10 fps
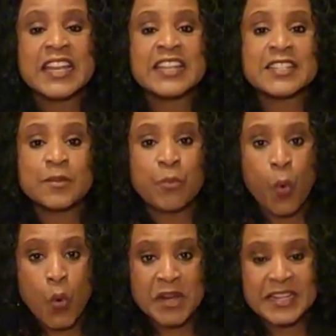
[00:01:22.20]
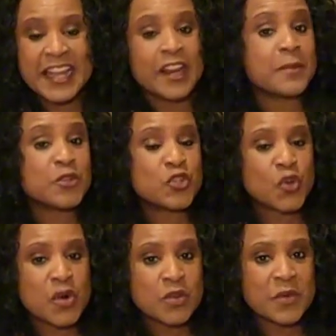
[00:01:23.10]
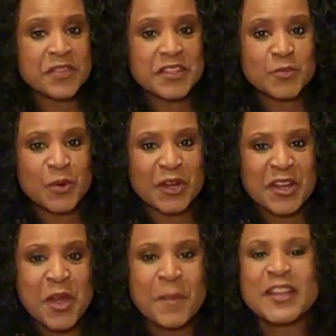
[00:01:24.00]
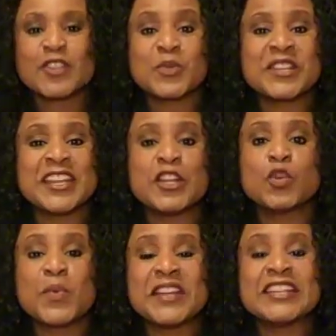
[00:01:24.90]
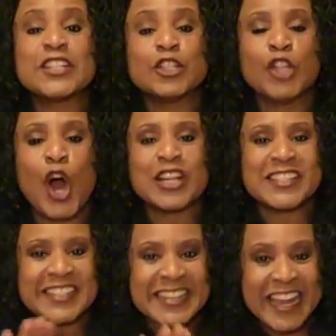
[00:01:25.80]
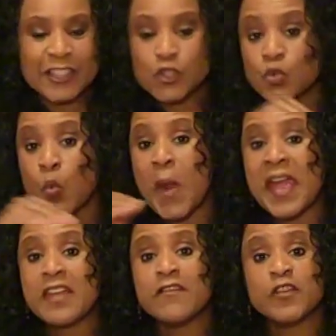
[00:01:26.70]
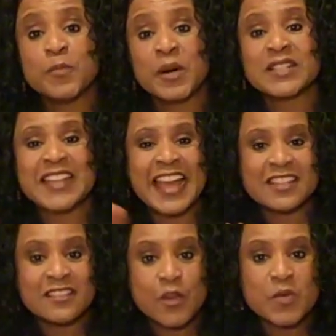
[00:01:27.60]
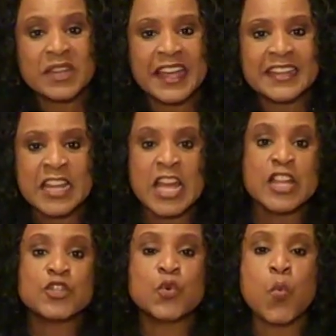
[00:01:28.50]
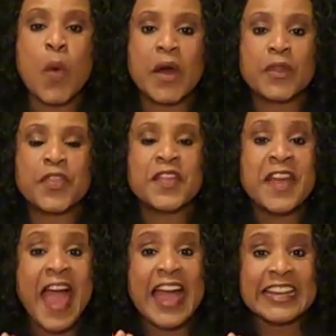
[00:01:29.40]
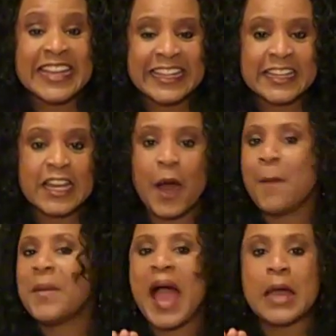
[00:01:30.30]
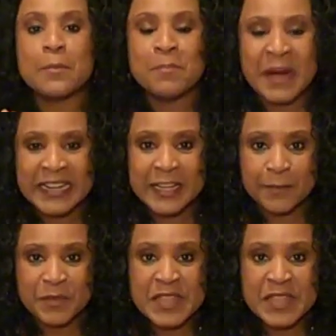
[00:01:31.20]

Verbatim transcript: is important, and I'm starting with this book because we're getting ready to launch the next wave of books as they relate to wealth and income and money.